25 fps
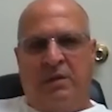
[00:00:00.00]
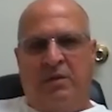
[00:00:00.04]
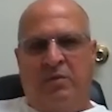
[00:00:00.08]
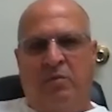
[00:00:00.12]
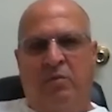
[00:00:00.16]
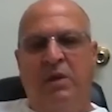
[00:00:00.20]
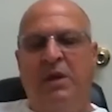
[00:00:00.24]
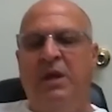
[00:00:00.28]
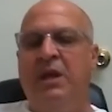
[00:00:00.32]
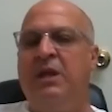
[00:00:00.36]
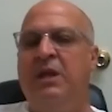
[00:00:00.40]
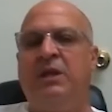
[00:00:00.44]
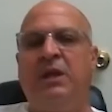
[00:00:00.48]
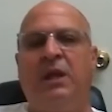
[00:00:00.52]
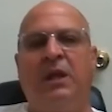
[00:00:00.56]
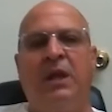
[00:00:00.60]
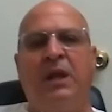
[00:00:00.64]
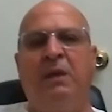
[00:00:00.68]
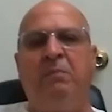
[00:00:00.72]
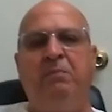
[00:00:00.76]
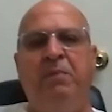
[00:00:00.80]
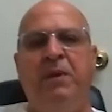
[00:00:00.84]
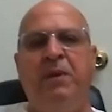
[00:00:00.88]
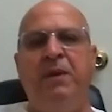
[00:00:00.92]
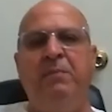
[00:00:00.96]
We need to
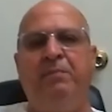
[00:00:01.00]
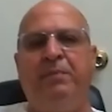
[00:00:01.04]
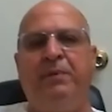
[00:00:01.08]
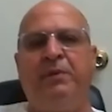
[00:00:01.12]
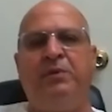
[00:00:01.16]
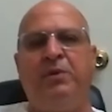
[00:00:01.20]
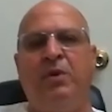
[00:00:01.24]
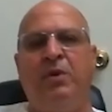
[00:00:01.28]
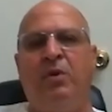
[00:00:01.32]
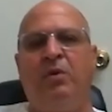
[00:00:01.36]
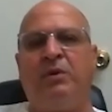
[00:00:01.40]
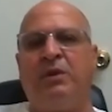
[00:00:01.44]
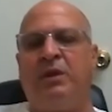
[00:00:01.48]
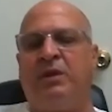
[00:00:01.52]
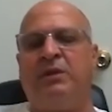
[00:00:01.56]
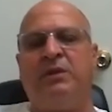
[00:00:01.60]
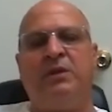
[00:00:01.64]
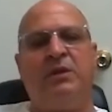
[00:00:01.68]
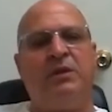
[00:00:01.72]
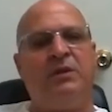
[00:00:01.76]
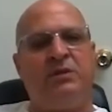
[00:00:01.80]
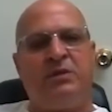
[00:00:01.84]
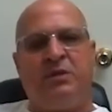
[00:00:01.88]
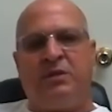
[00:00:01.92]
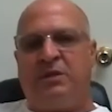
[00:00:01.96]
let people know that
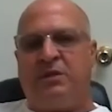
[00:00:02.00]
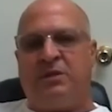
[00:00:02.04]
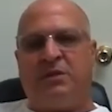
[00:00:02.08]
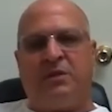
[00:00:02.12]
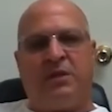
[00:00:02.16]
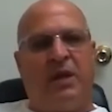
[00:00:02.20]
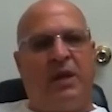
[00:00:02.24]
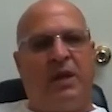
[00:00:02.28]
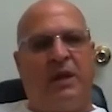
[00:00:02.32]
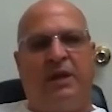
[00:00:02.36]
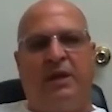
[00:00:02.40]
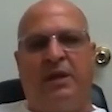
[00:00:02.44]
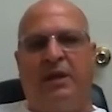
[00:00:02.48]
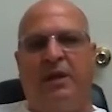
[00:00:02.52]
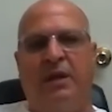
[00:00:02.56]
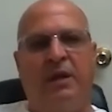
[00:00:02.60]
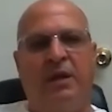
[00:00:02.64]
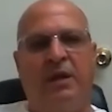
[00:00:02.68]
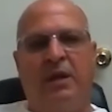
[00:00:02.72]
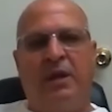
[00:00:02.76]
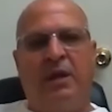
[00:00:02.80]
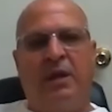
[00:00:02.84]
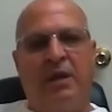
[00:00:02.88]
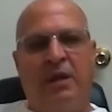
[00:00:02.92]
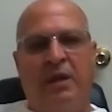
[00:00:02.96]
this is like,
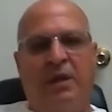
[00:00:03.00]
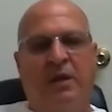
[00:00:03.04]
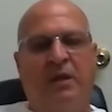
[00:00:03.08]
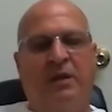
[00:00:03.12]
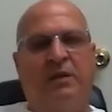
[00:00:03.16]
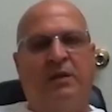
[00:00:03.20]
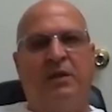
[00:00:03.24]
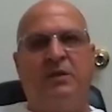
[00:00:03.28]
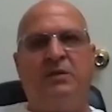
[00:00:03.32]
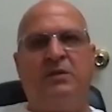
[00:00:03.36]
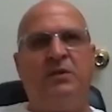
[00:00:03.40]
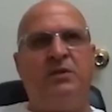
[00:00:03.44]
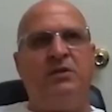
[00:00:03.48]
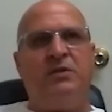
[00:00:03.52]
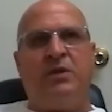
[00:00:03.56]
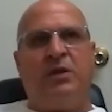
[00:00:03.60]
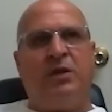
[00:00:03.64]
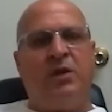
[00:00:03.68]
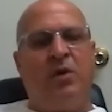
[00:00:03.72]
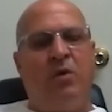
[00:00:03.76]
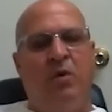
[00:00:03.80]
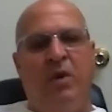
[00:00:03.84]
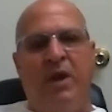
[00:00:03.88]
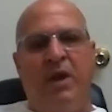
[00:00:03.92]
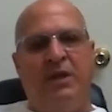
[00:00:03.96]
this is an
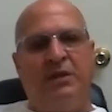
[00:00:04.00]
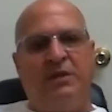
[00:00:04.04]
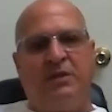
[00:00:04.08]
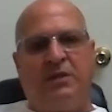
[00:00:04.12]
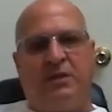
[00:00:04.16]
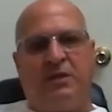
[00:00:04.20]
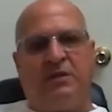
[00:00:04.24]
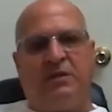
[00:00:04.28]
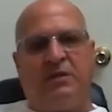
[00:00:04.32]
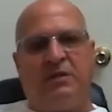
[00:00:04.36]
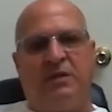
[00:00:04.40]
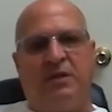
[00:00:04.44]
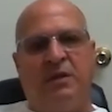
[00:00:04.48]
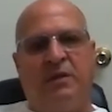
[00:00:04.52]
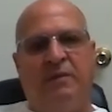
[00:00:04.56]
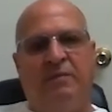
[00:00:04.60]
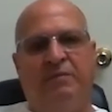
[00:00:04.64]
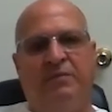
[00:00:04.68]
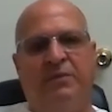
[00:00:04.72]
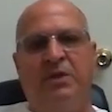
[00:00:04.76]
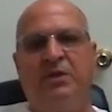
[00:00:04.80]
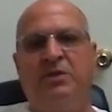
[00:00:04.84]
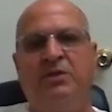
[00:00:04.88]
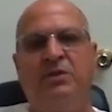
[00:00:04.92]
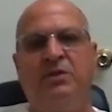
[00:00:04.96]
oasis.
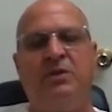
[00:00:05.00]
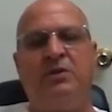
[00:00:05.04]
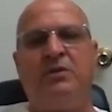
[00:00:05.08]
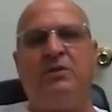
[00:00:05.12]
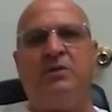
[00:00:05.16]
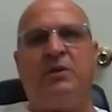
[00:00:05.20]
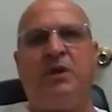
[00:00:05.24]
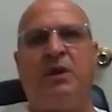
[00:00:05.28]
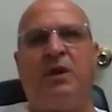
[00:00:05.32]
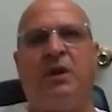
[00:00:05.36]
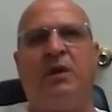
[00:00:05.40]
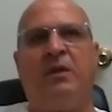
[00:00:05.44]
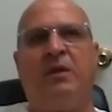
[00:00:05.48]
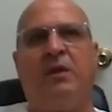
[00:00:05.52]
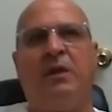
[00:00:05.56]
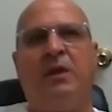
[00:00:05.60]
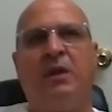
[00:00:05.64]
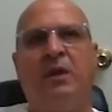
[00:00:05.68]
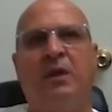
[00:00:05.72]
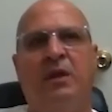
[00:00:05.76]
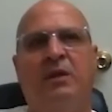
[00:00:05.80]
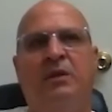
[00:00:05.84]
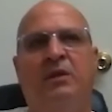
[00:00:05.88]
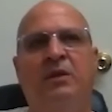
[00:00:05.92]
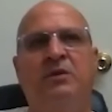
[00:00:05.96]
This
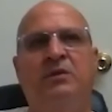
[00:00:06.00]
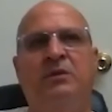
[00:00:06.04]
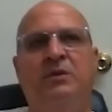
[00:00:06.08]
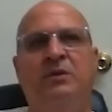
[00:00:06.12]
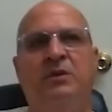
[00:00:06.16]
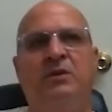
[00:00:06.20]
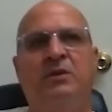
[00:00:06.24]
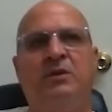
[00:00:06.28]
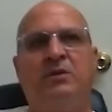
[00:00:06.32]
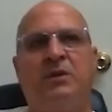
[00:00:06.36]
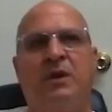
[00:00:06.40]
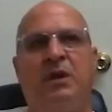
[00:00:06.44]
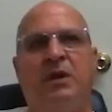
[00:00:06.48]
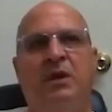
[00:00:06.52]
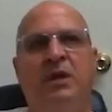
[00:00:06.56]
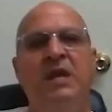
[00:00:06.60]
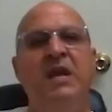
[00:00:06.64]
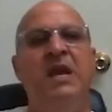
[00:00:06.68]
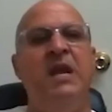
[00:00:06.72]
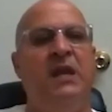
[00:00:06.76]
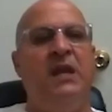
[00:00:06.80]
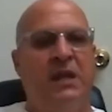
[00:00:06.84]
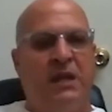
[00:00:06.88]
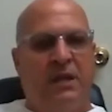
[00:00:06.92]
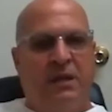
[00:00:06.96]
is
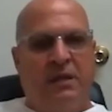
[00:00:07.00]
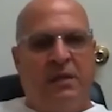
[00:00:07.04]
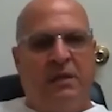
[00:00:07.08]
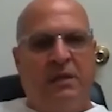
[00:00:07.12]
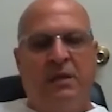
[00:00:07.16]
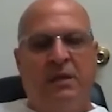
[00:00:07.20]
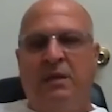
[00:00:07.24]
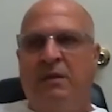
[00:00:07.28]
Eden.